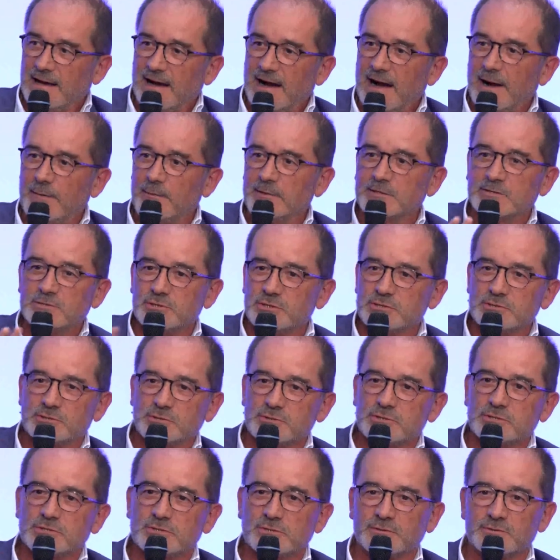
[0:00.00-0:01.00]
I want just
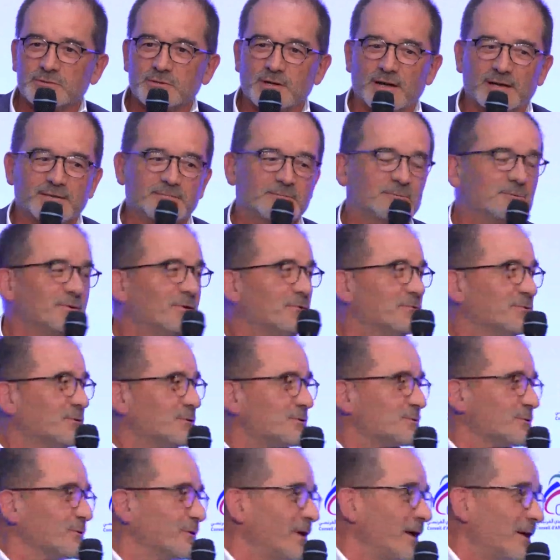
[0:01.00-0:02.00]
to, to tell you
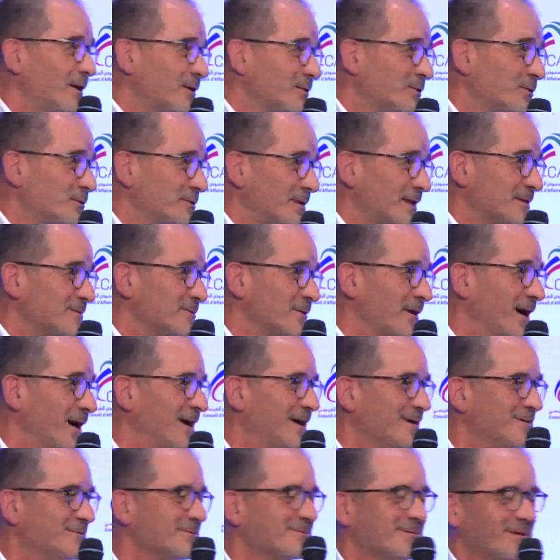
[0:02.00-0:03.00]
just an anecdote, as you,
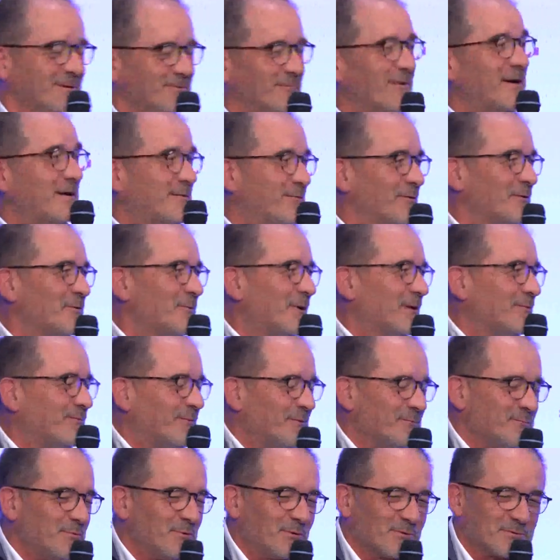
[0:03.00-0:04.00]
as you said, a very different one
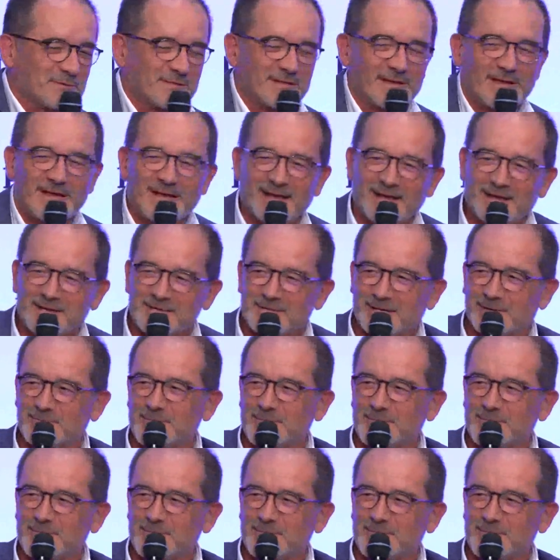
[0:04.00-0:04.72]
from yours, Sean,